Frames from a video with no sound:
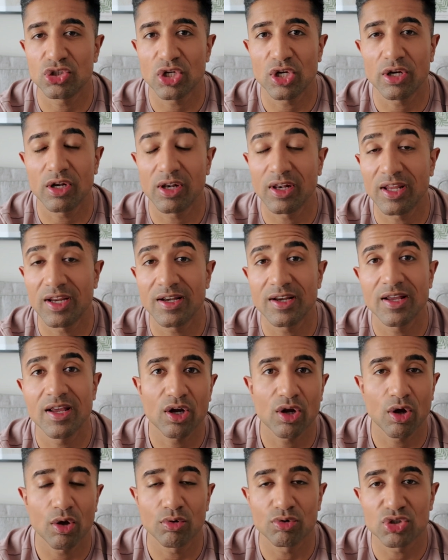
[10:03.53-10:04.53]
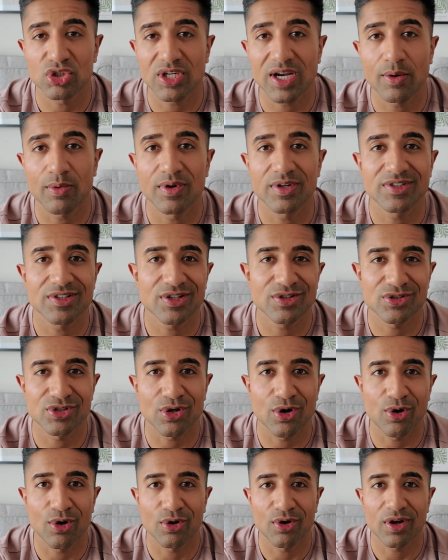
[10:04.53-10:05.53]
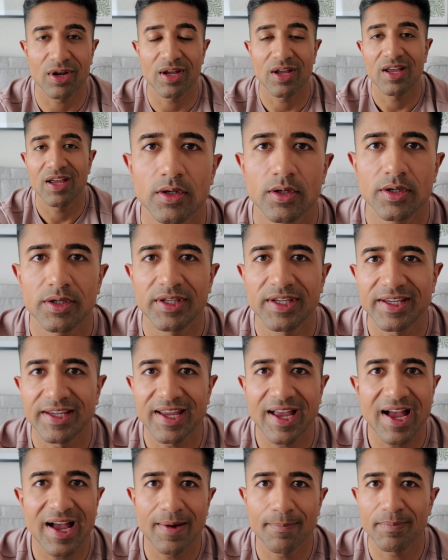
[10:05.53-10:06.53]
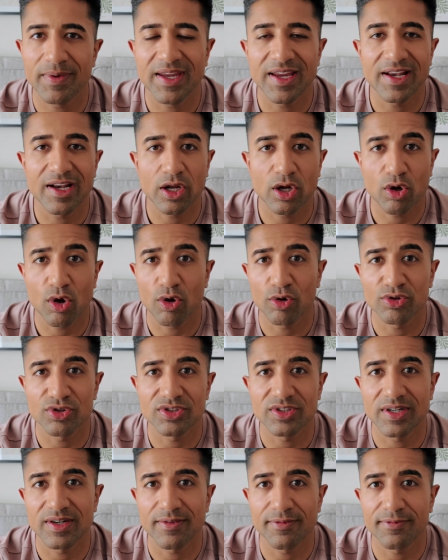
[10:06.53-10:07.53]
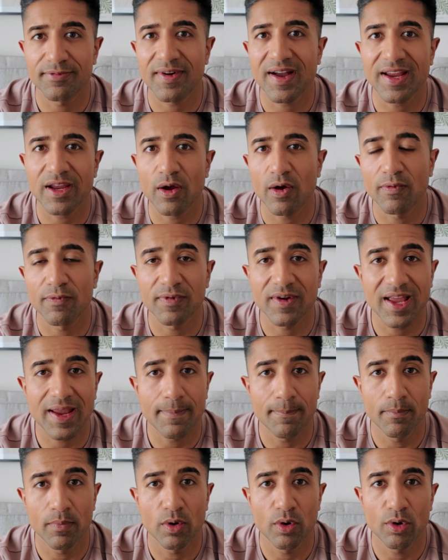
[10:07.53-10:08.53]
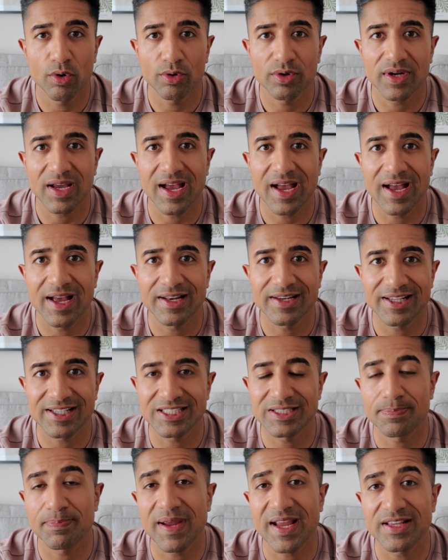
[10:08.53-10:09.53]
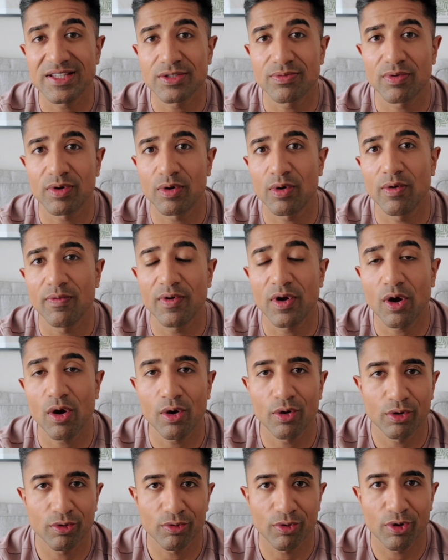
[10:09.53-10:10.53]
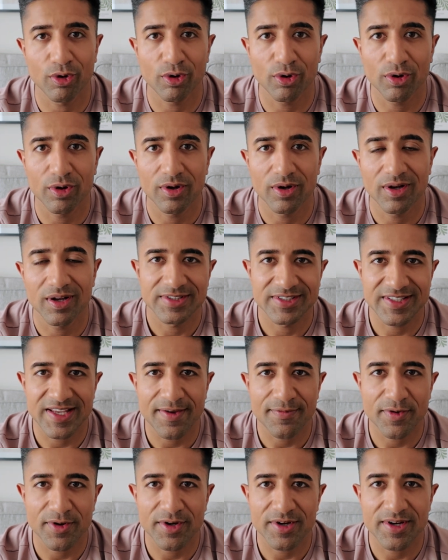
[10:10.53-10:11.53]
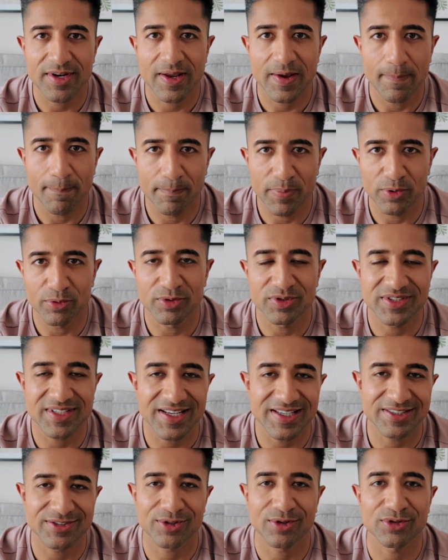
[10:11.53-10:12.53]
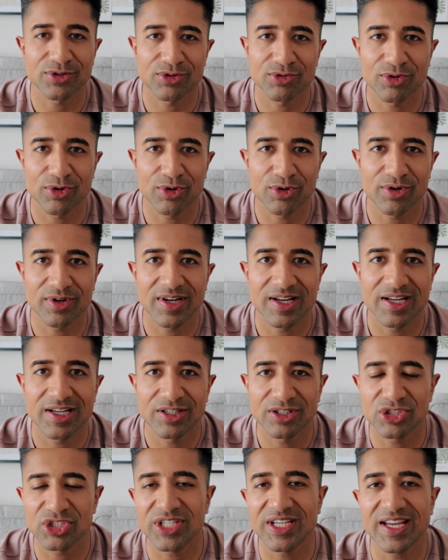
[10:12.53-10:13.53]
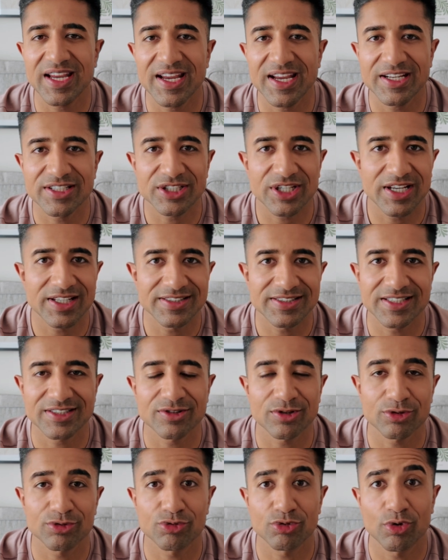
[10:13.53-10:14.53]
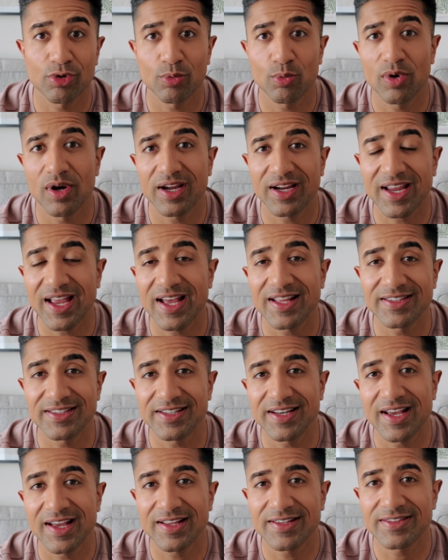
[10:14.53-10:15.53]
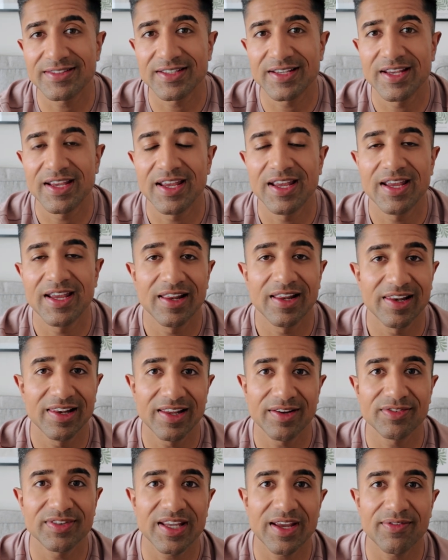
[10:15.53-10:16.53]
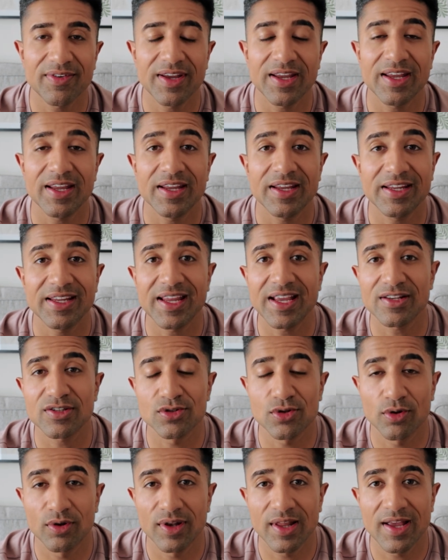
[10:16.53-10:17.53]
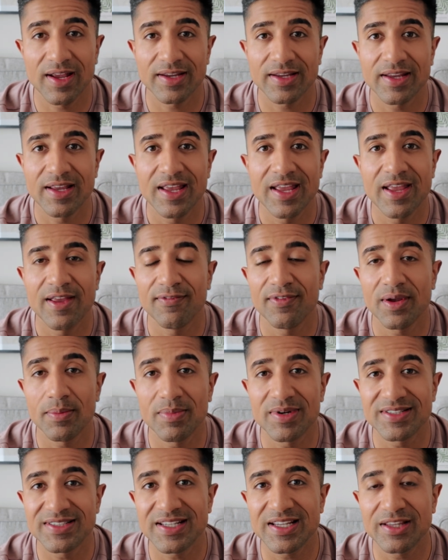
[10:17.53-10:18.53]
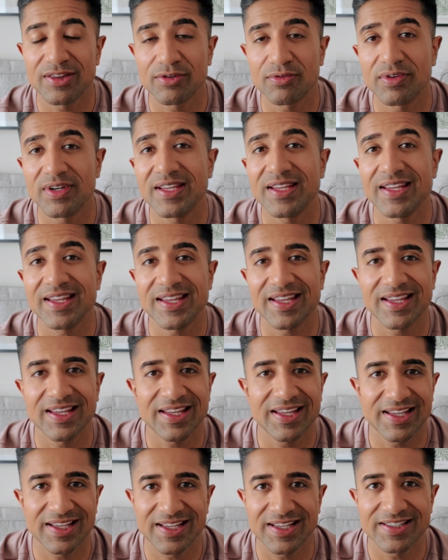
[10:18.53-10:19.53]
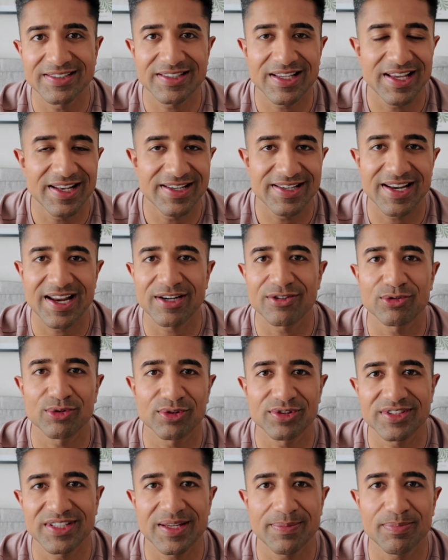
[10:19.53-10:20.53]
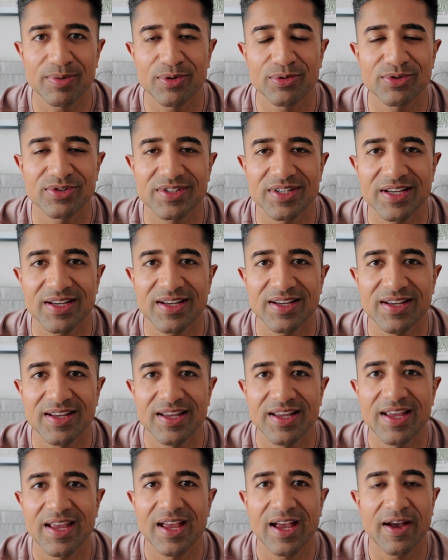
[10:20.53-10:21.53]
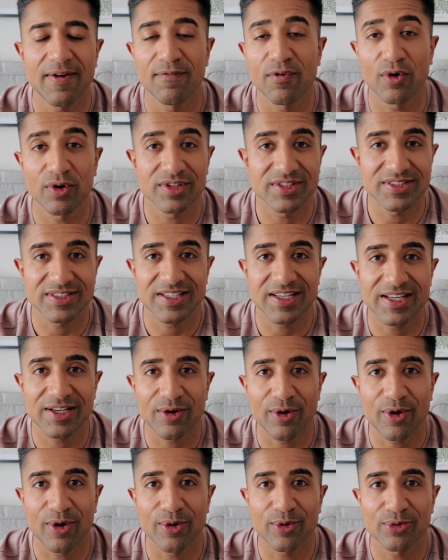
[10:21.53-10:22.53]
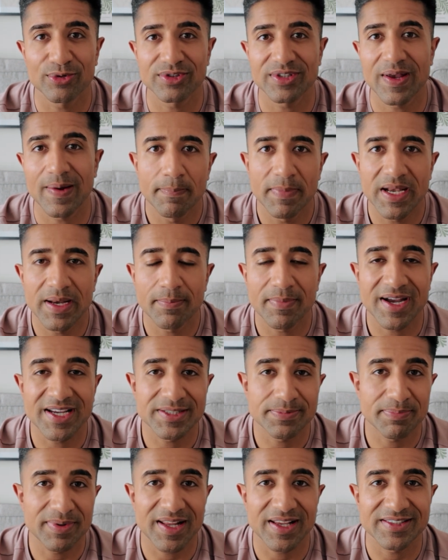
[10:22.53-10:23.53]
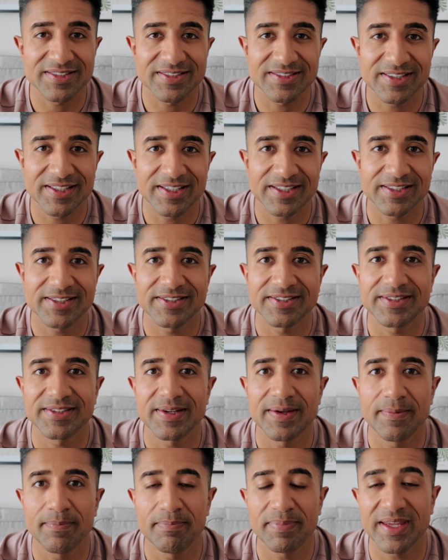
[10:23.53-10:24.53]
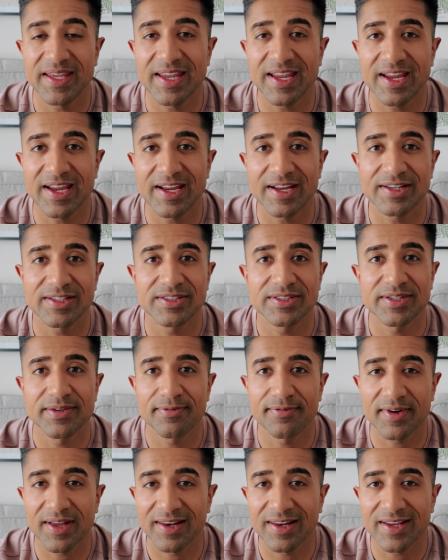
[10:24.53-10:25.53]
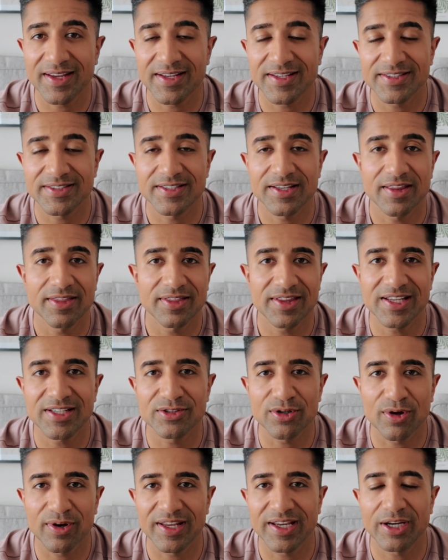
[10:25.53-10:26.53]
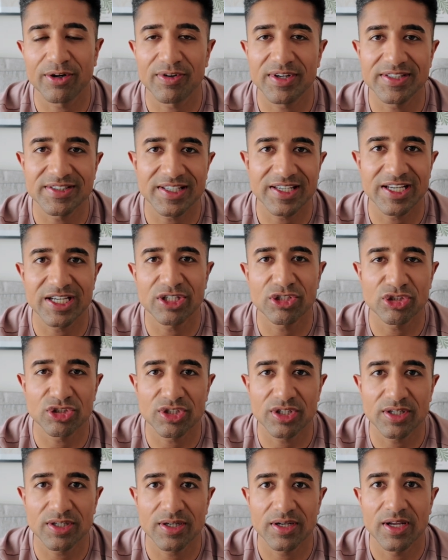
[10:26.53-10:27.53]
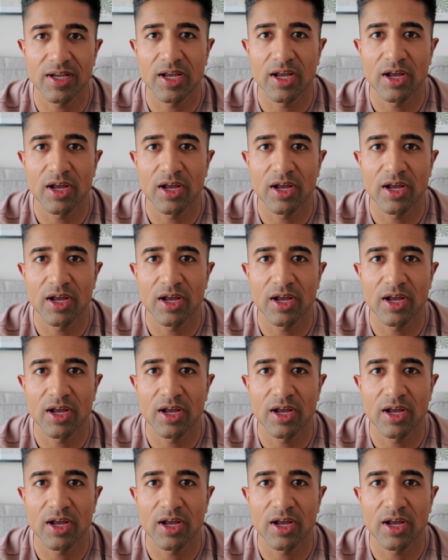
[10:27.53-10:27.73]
journaling, cold showers, sauna, you can't be in a constant fight or flight mode and expect to recover or grow. 7. Boost testosterone. GH and testosterone work hand in hand. Lift heavy, get sunlight. Vitamin D3 is a natural T booster. Avoid seed oils, minimize plastics, BH phthalates, these all increase estrogen.